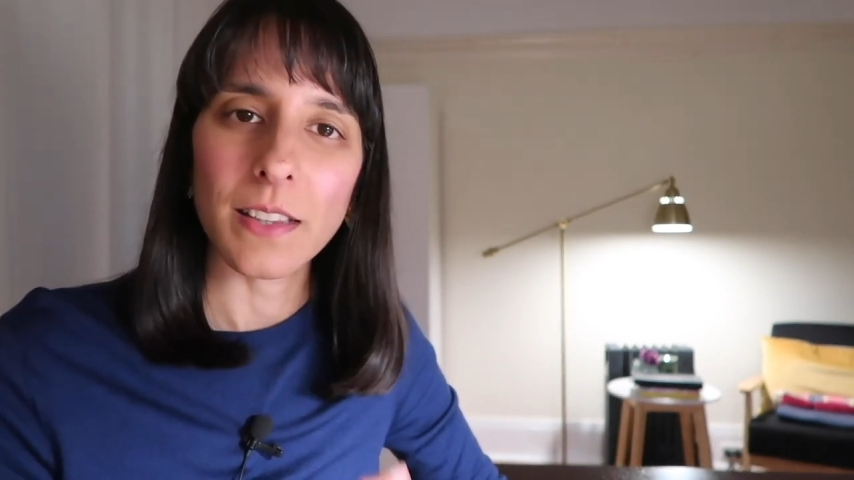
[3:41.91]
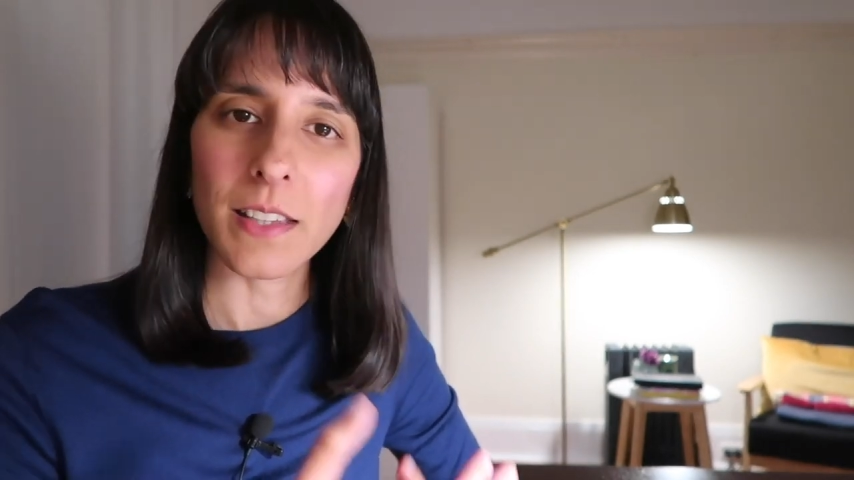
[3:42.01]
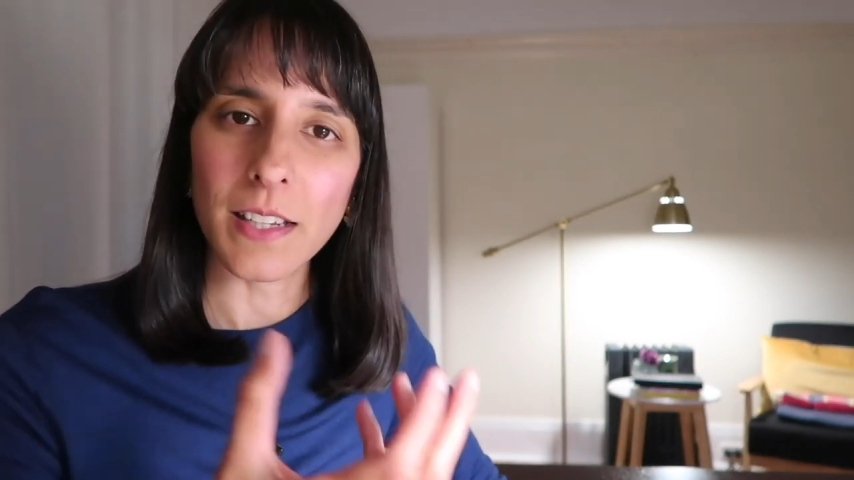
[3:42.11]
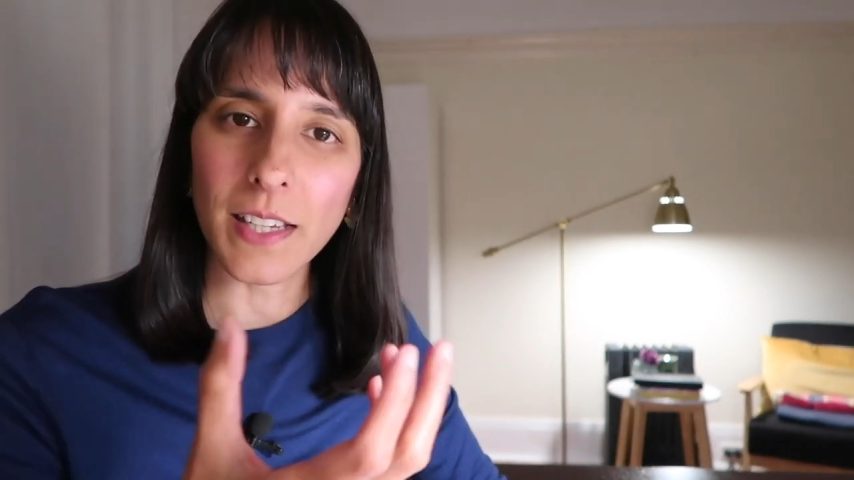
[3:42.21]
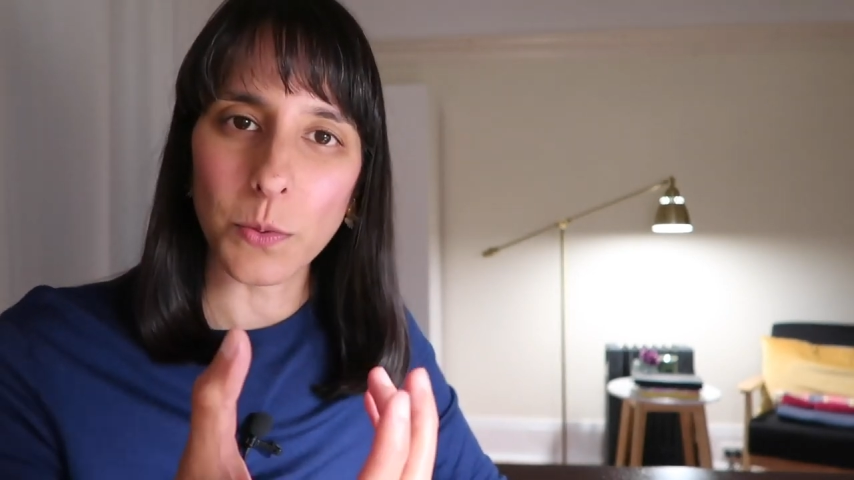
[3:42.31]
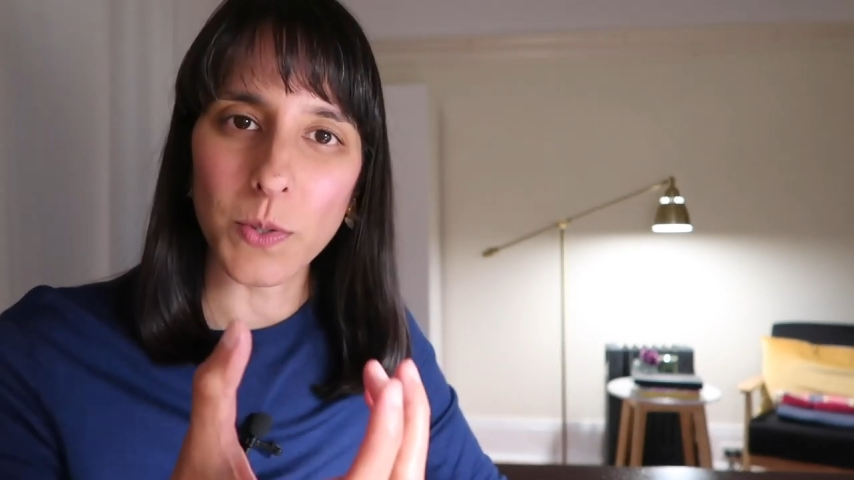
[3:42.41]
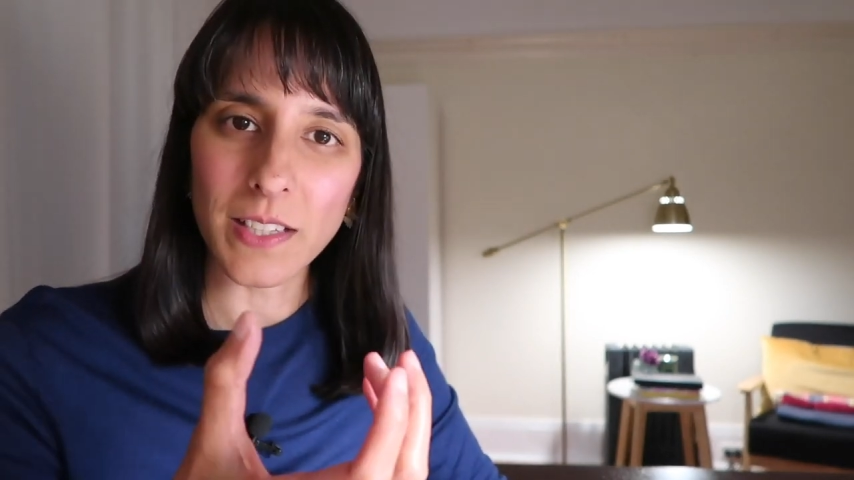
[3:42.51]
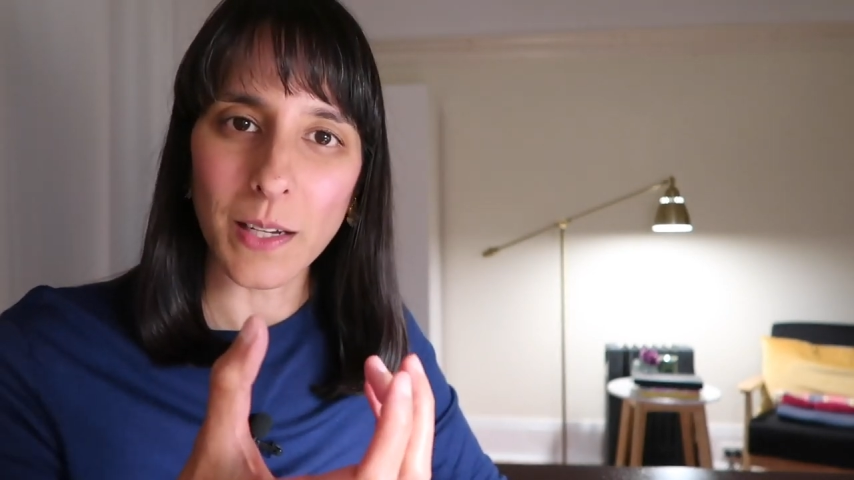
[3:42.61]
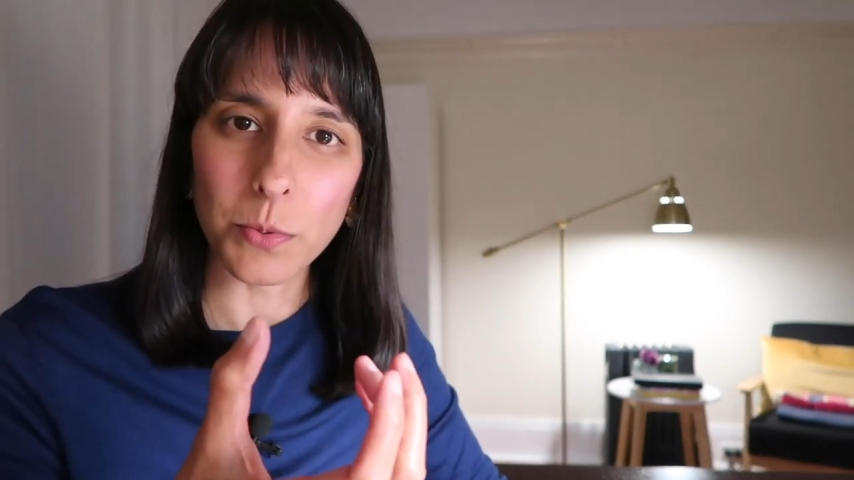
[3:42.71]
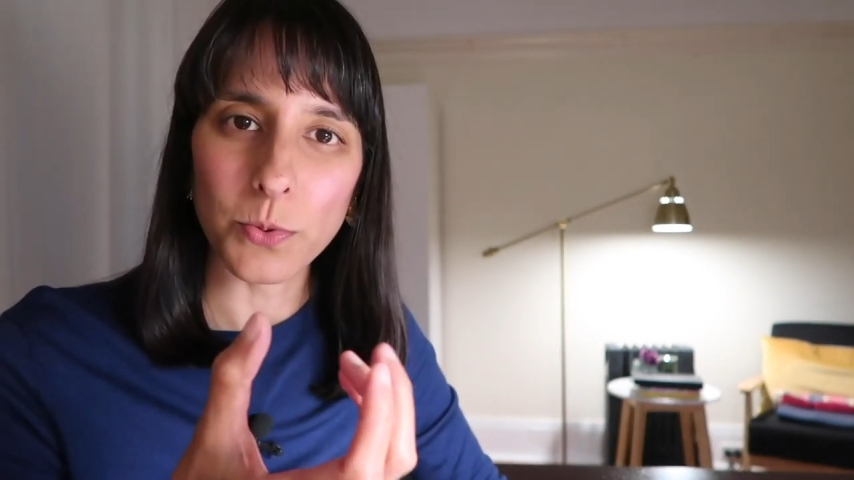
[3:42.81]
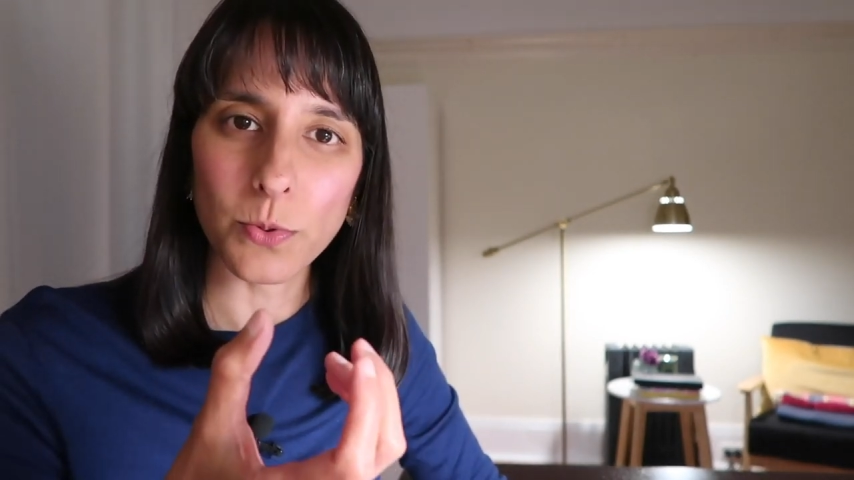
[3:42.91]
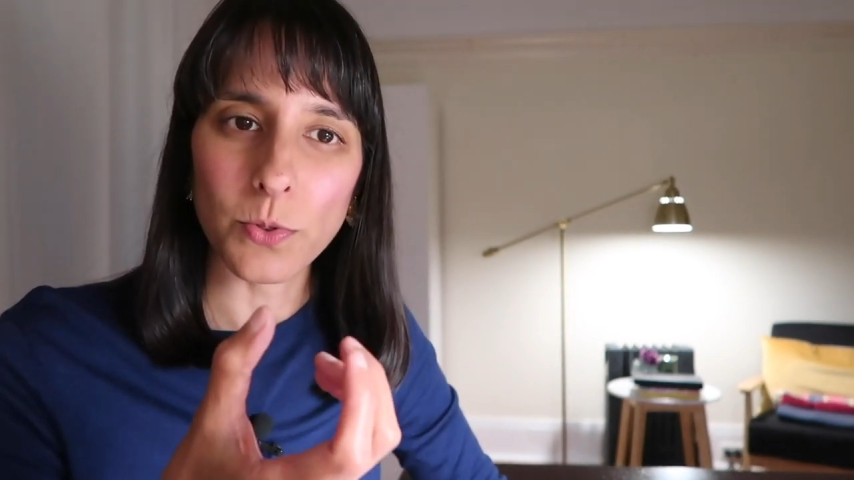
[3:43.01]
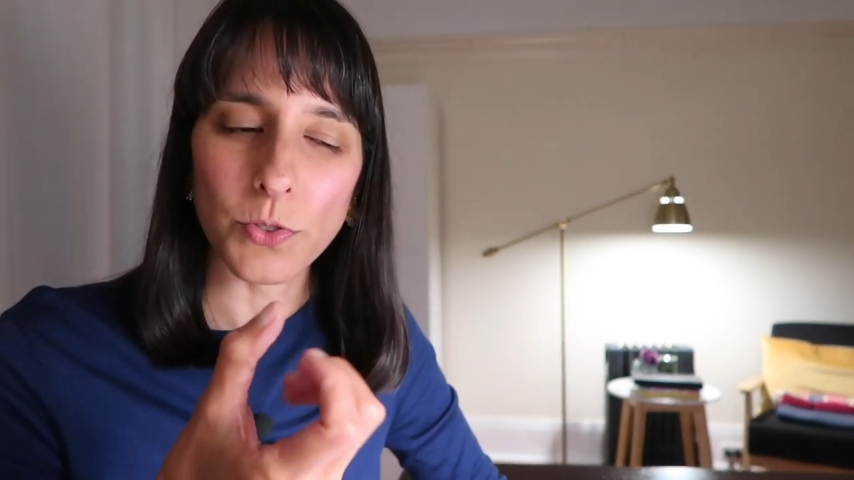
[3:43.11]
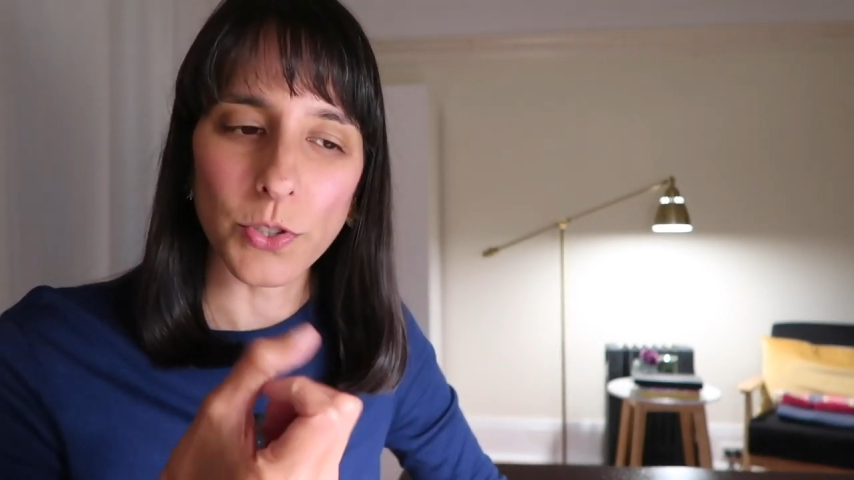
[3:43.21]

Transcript: that he was able